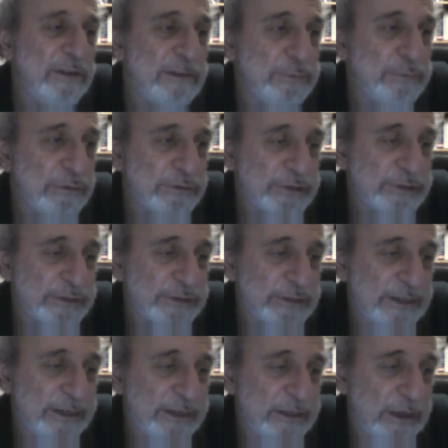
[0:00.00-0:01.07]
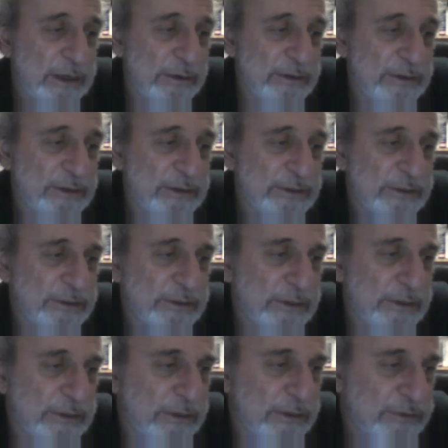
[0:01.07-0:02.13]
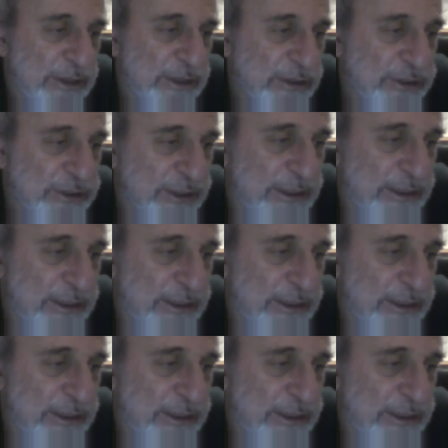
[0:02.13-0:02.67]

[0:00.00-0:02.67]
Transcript: important to Leonard Cohen. There's a lot of dancing